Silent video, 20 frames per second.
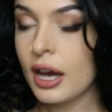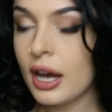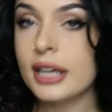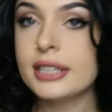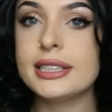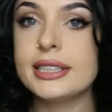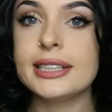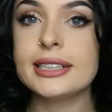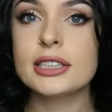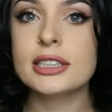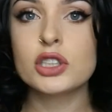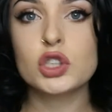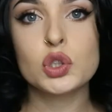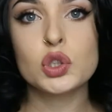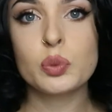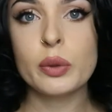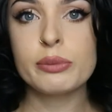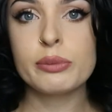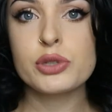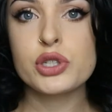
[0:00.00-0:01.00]
a decent
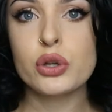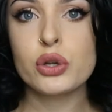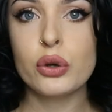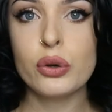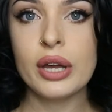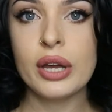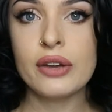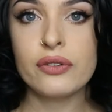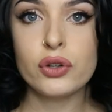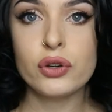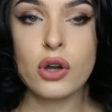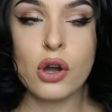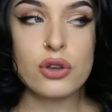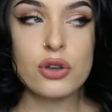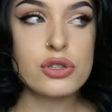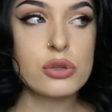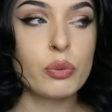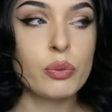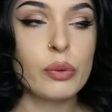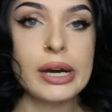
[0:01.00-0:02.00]
swimsuit, if you go
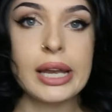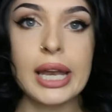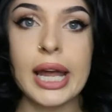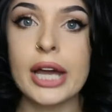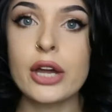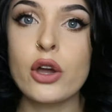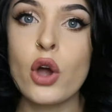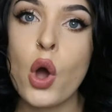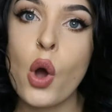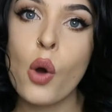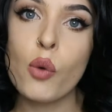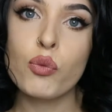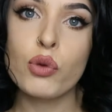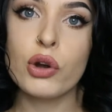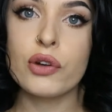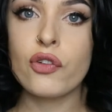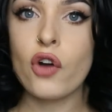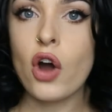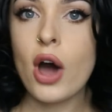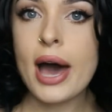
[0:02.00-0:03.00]
somewhere like
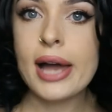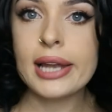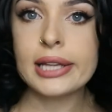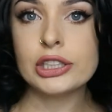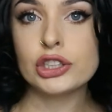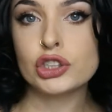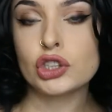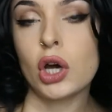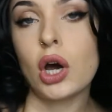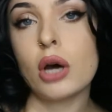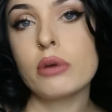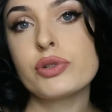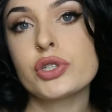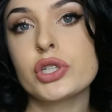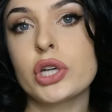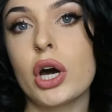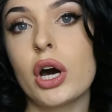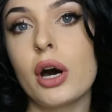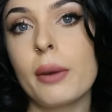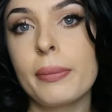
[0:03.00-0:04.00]
River Island, Top
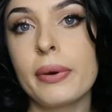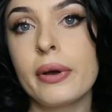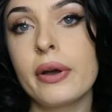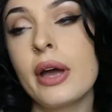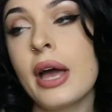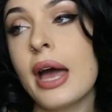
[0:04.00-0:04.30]
Shop,